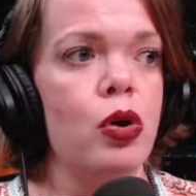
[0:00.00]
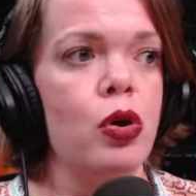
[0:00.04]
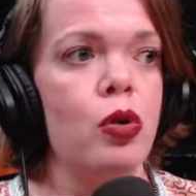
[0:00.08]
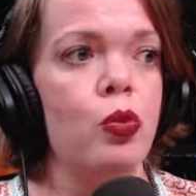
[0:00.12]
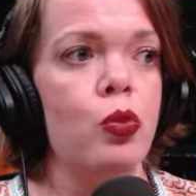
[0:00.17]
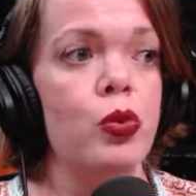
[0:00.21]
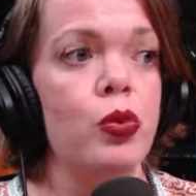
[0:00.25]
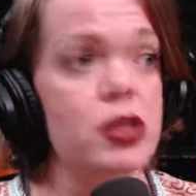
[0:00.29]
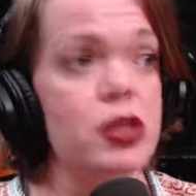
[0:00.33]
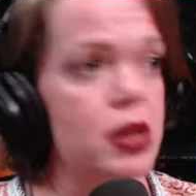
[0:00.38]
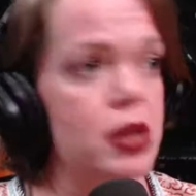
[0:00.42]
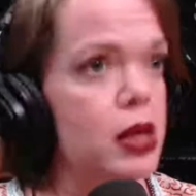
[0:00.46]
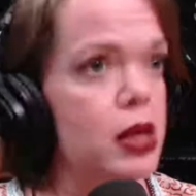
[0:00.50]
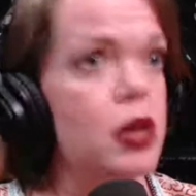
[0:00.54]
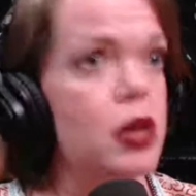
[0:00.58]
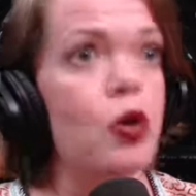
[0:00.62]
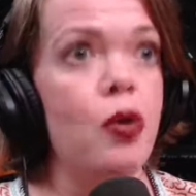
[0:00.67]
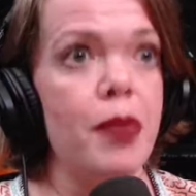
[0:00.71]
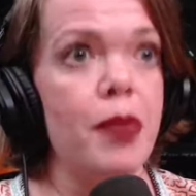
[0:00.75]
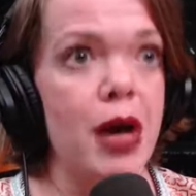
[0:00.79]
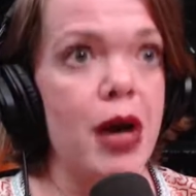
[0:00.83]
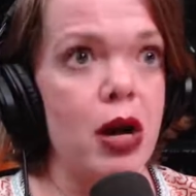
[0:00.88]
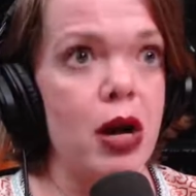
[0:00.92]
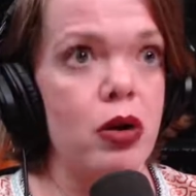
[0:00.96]
which they know
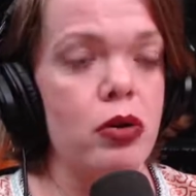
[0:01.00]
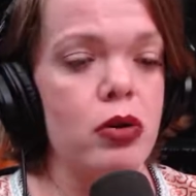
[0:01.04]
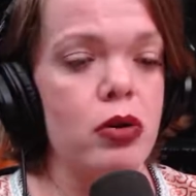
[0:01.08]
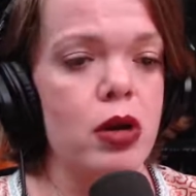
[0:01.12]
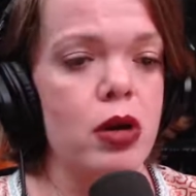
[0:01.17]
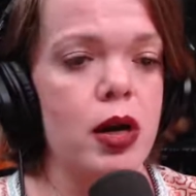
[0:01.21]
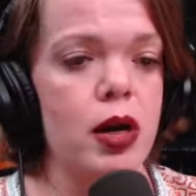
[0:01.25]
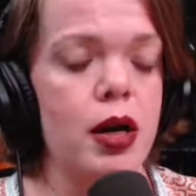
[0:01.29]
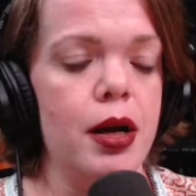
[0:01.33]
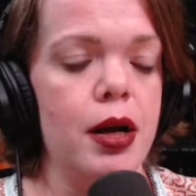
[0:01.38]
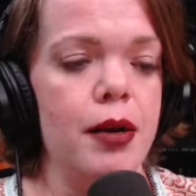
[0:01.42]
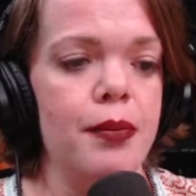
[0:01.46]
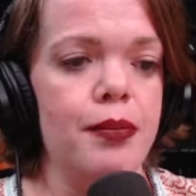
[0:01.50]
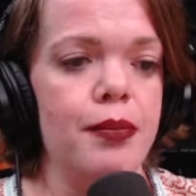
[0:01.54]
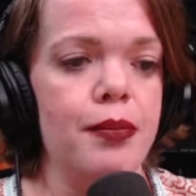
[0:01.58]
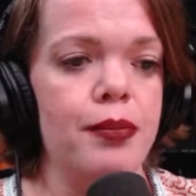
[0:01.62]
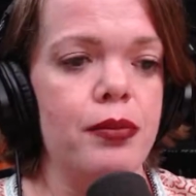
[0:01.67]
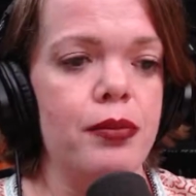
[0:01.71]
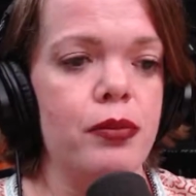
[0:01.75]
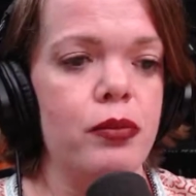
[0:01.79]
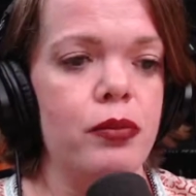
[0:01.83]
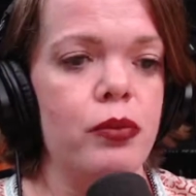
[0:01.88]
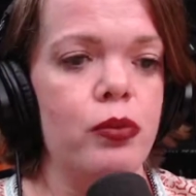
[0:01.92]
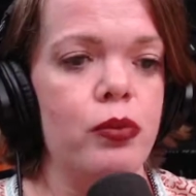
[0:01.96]
about,
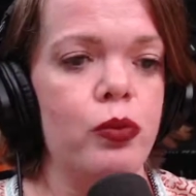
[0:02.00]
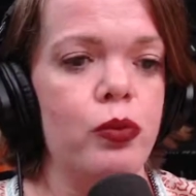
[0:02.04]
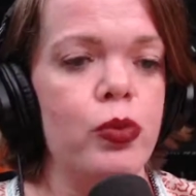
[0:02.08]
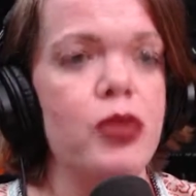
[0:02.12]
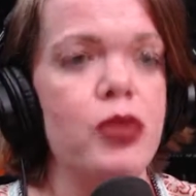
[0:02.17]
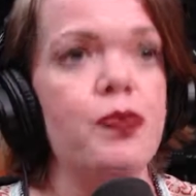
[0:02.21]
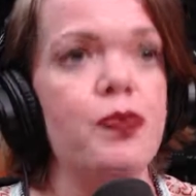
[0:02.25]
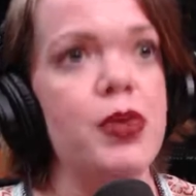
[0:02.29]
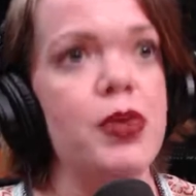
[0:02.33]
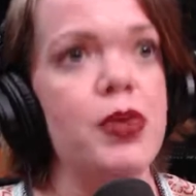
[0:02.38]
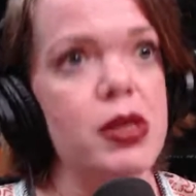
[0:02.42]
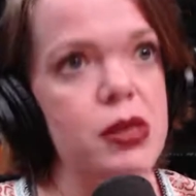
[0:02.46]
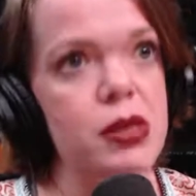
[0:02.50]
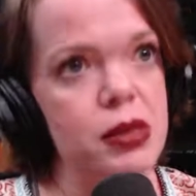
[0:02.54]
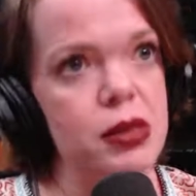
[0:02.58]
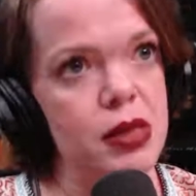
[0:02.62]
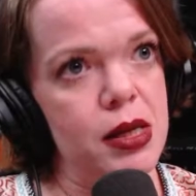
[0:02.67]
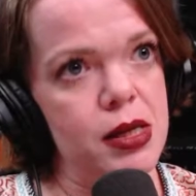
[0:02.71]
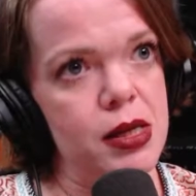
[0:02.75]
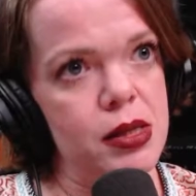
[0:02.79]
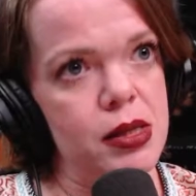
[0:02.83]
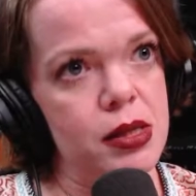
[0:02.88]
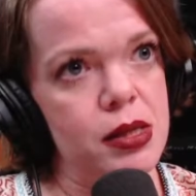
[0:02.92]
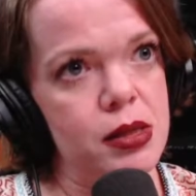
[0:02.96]
with
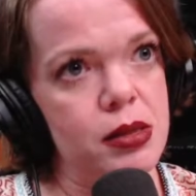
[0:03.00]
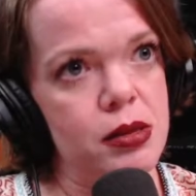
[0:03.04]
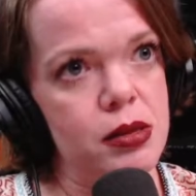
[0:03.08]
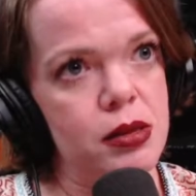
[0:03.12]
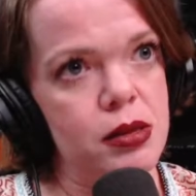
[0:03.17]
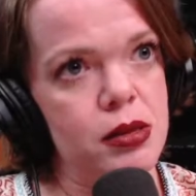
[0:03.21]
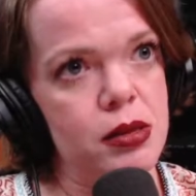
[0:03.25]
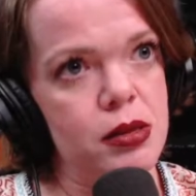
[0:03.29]
business.